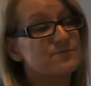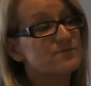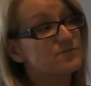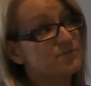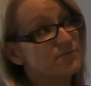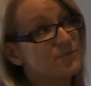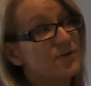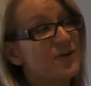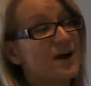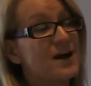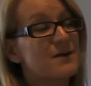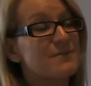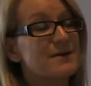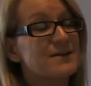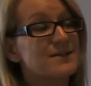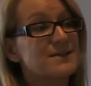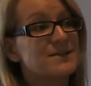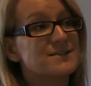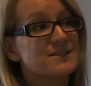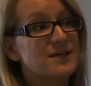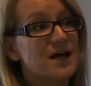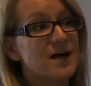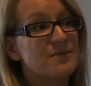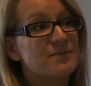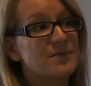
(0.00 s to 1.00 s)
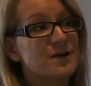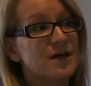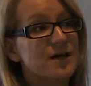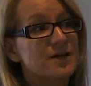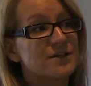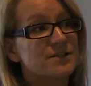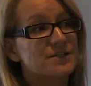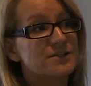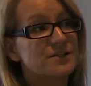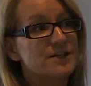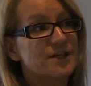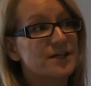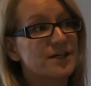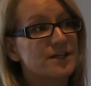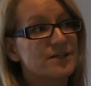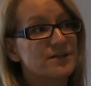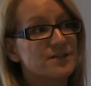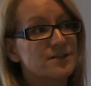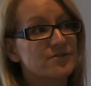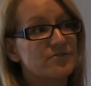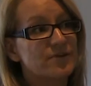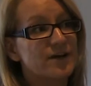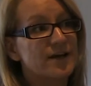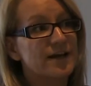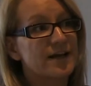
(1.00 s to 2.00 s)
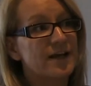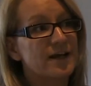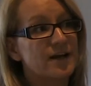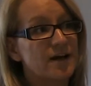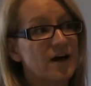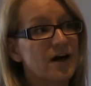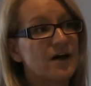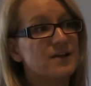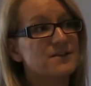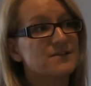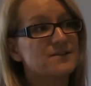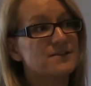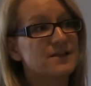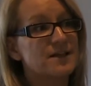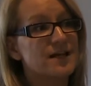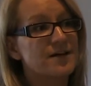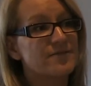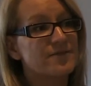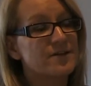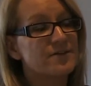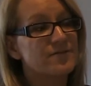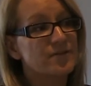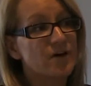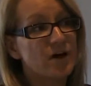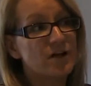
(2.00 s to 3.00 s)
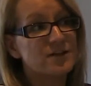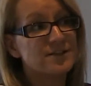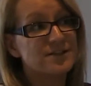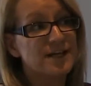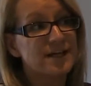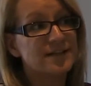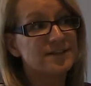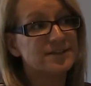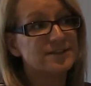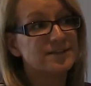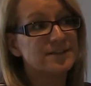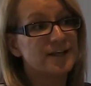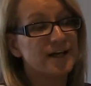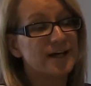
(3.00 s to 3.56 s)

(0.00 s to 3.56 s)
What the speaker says: around about this time last year to really enhance the level of content